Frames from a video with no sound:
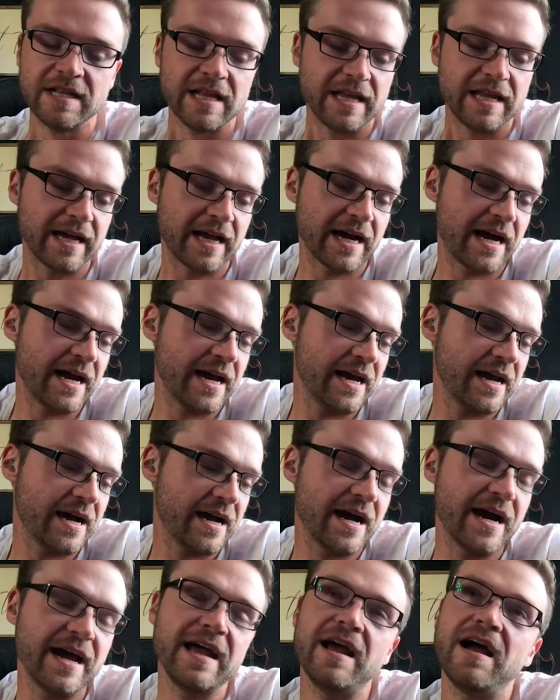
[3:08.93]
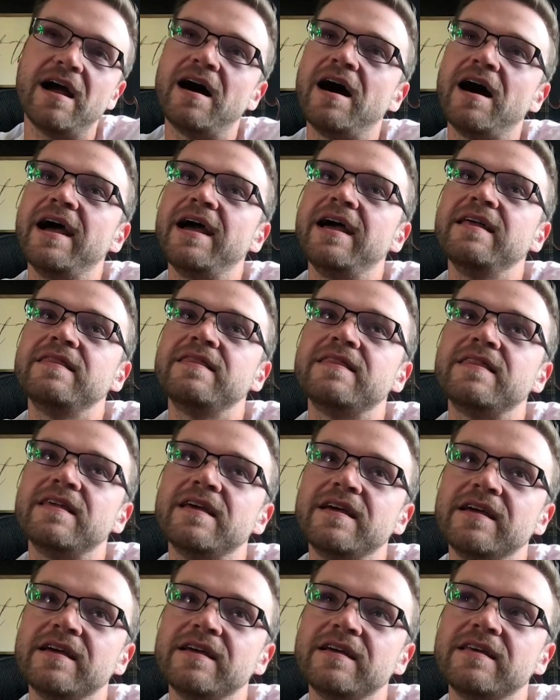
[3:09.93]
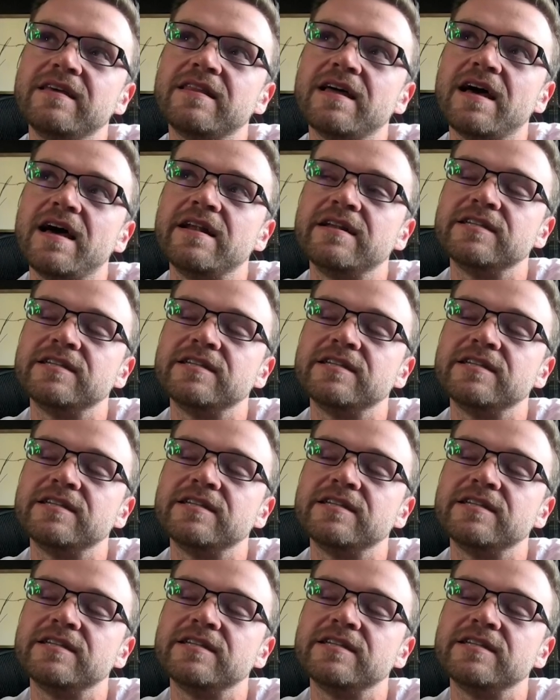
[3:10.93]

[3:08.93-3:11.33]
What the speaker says: I think that,